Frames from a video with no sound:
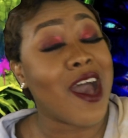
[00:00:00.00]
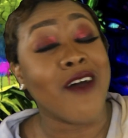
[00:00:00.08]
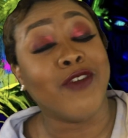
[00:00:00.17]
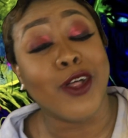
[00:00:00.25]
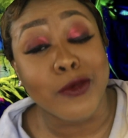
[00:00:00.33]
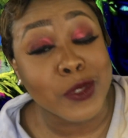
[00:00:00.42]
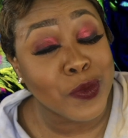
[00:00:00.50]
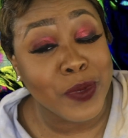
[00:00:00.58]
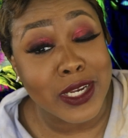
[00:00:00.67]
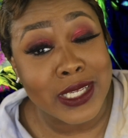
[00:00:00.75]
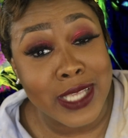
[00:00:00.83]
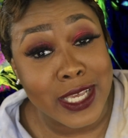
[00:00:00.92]
I feel it was a
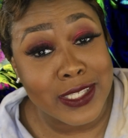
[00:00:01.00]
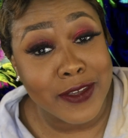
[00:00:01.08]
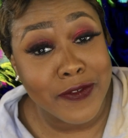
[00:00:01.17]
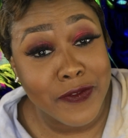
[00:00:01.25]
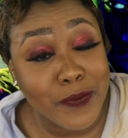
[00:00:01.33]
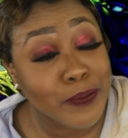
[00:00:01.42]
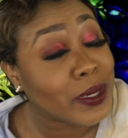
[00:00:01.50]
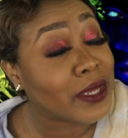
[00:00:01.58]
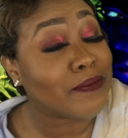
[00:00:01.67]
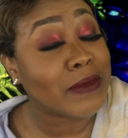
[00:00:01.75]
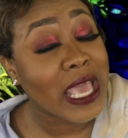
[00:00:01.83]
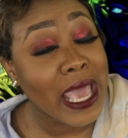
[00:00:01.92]
bit excessive,
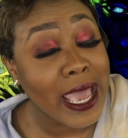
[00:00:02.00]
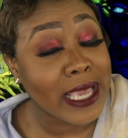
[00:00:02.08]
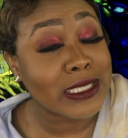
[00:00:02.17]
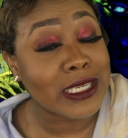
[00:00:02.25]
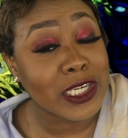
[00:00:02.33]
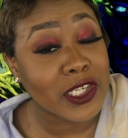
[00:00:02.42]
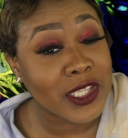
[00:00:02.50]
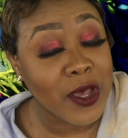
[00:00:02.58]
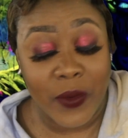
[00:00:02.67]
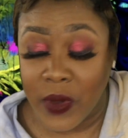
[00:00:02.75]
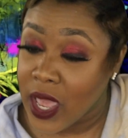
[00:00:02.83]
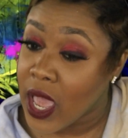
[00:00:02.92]
but hey, to each his
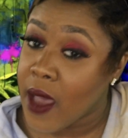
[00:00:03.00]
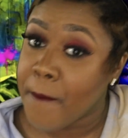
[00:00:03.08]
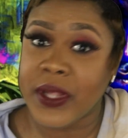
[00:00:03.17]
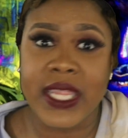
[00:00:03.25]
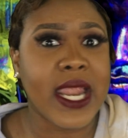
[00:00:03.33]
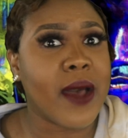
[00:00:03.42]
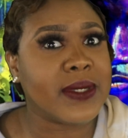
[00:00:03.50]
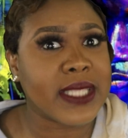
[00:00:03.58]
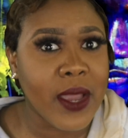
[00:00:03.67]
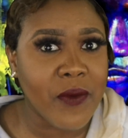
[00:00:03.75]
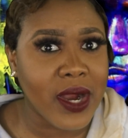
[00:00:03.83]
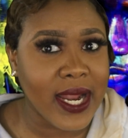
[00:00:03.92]
own. But then I was
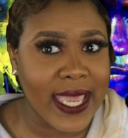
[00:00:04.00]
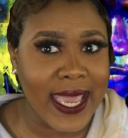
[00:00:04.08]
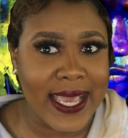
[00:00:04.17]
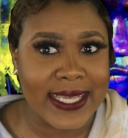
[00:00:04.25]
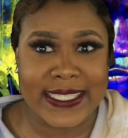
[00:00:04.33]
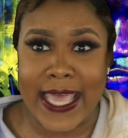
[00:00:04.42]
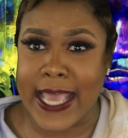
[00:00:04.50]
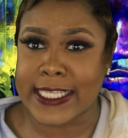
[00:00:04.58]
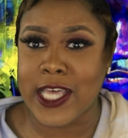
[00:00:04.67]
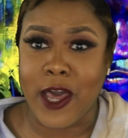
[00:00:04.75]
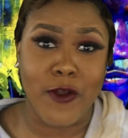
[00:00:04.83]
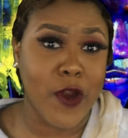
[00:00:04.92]
like, where the kids
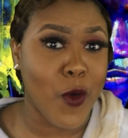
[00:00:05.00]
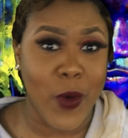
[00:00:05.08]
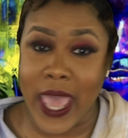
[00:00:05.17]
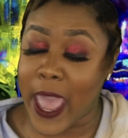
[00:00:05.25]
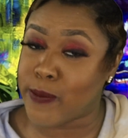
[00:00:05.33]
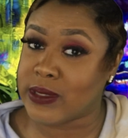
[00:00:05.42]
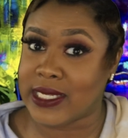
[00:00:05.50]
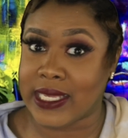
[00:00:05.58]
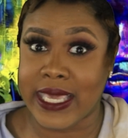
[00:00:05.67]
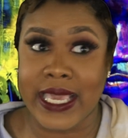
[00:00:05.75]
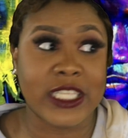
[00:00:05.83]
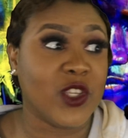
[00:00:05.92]
at? So I don't know what happened to the
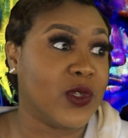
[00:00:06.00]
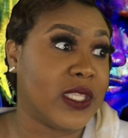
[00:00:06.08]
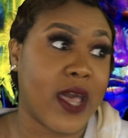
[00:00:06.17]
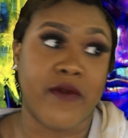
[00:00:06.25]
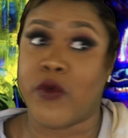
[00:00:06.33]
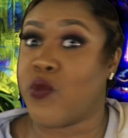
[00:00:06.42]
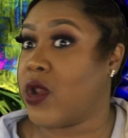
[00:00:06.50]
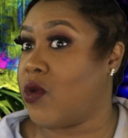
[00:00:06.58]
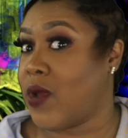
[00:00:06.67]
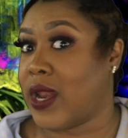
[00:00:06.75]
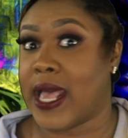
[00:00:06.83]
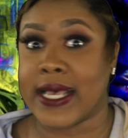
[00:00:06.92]
kids. Gustavo
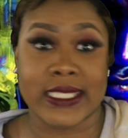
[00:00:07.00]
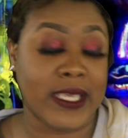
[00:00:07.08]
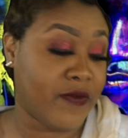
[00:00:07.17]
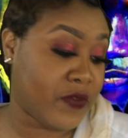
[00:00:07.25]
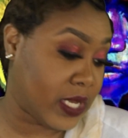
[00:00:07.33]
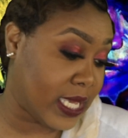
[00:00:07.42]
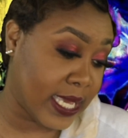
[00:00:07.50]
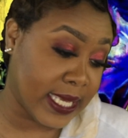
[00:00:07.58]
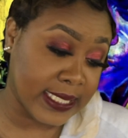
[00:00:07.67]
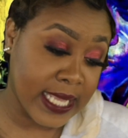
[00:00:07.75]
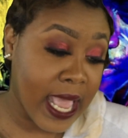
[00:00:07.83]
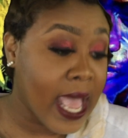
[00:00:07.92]
running around the house looking for the
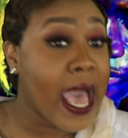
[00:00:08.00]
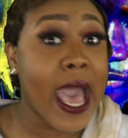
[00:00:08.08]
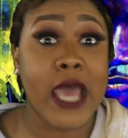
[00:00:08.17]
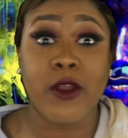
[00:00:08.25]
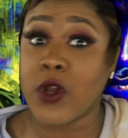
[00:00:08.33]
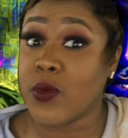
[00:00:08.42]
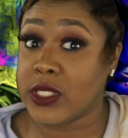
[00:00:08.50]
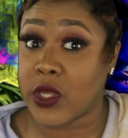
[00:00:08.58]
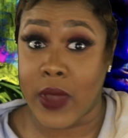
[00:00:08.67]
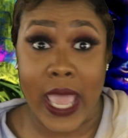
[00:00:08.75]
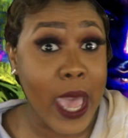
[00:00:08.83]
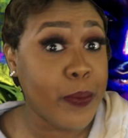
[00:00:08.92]
kids. I don't know what's
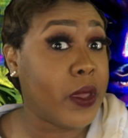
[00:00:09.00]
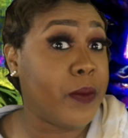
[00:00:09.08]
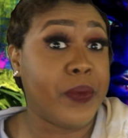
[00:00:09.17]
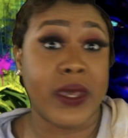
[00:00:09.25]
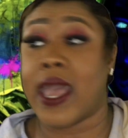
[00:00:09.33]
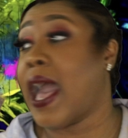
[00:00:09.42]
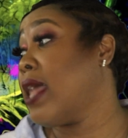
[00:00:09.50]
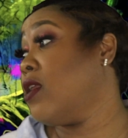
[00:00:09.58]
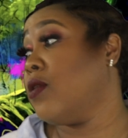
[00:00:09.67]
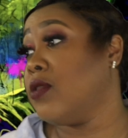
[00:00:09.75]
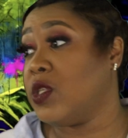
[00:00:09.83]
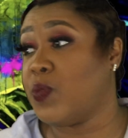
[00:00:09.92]
going to happen, but I
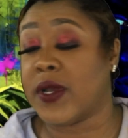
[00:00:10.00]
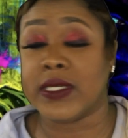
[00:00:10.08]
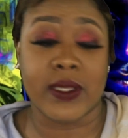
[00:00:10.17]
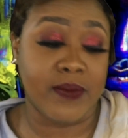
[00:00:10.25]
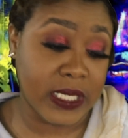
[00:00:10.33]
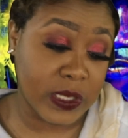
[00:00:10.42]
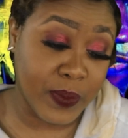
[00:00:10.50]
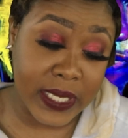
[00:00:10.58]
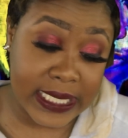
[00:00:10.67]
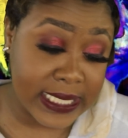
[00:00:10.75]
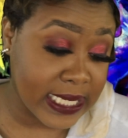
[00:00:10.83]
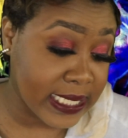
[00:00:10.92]
know this person means
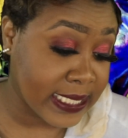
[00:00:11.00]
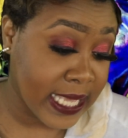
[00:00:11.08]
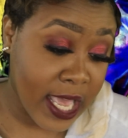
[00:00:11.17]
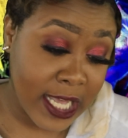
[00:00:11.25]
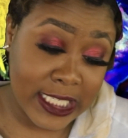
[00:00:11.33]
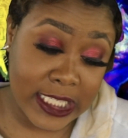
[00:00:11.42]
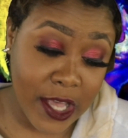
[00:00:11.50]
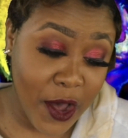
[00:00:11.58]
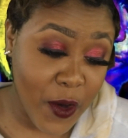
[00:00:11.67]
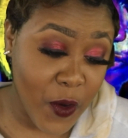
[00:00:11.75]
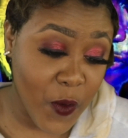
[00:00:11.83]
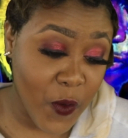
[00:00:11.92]
business.
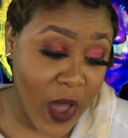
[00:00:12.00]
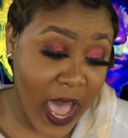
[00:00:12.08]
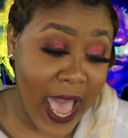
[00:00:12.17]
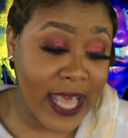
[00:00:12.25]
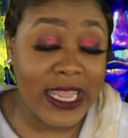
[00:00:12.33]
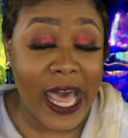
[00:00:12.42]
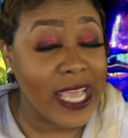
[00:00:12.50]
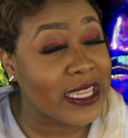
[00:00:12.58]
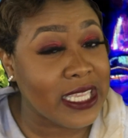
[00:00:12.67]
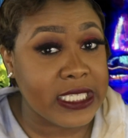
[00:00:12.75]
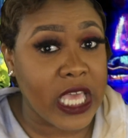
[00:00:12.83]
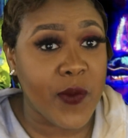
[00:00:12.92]
So I
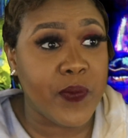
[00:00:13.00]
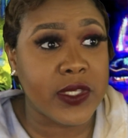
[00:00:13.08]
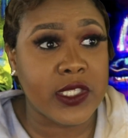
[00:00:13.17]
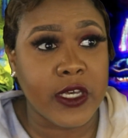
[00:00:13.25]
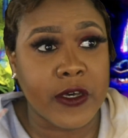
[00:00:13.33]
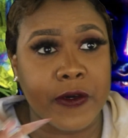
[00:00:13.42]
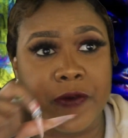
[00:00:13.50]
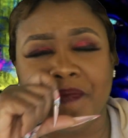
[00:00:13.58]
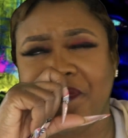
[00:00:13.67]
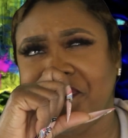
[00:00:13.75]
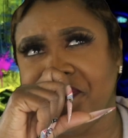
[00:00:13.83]
like this episode.